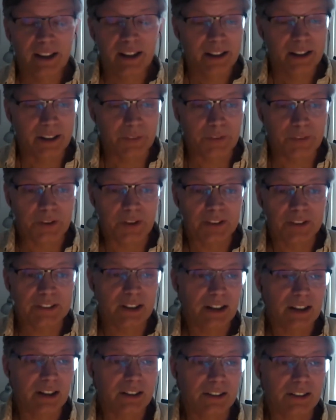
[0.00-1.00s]
if there's
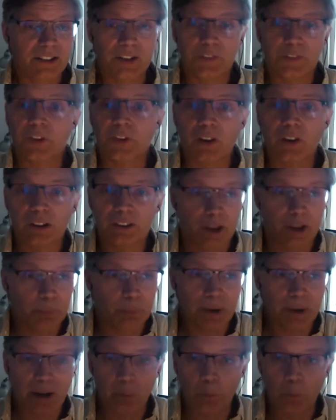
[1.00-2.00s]
a difficulty
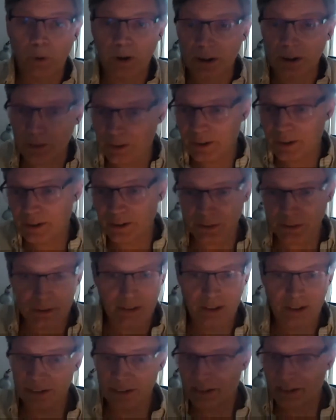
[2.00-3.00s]
by one of
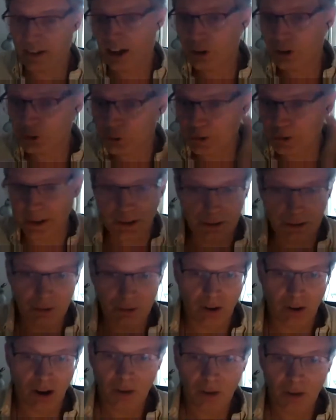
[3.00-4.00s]
the country
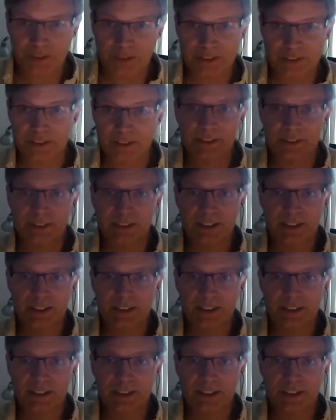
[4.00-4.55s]
offices.